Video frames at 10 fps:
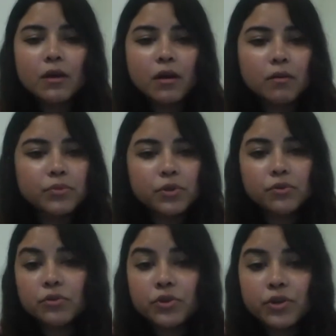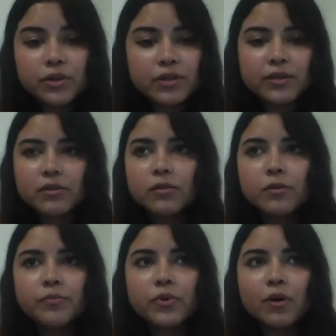You know, you could take the
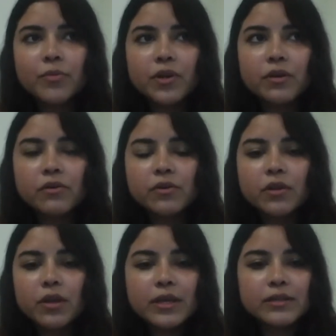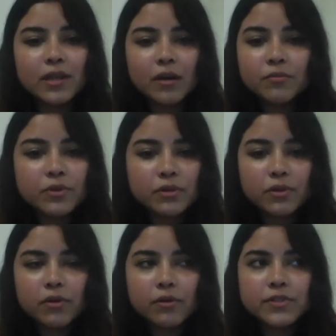prominent example
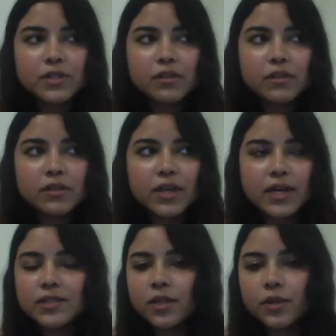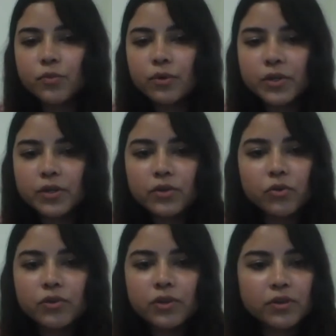of, say, the Yazidi women in
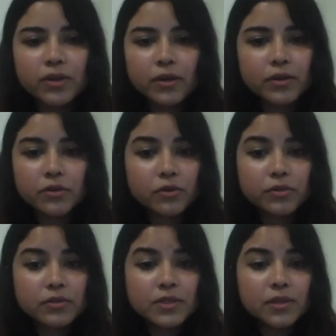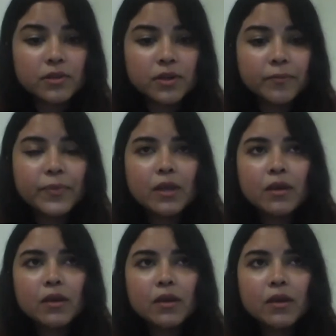northern Iraq and northern Syria,
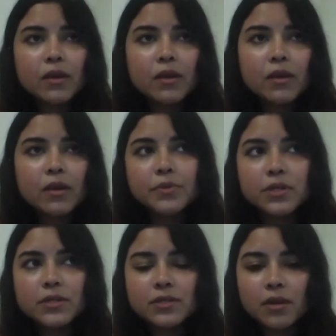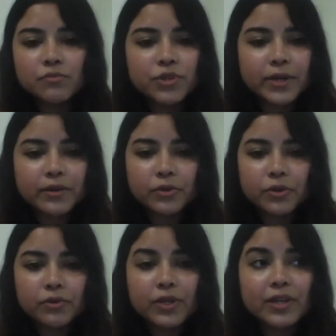who have been subject to, you
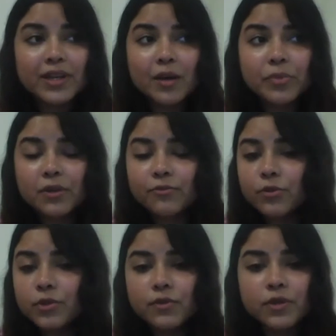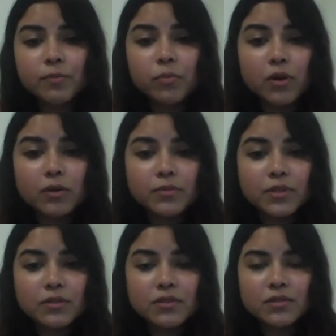know, kidnapping and forceful
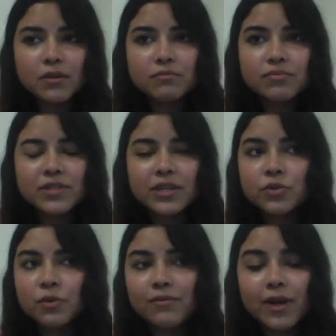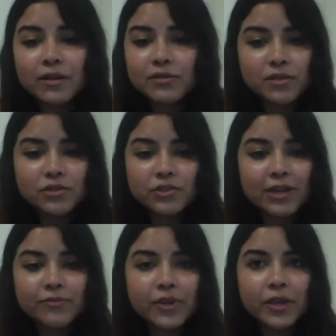deployments, sexual violence and
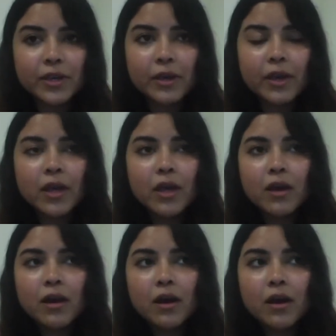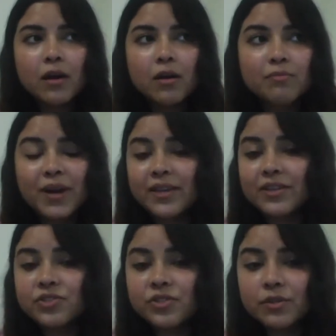trafficking by the
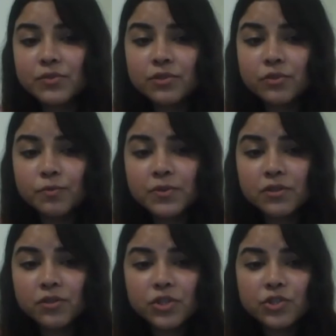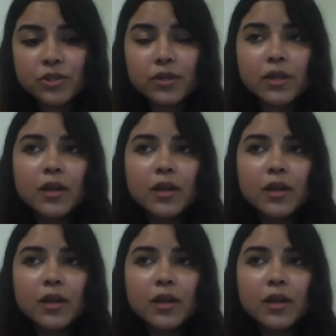extremist groups in the region.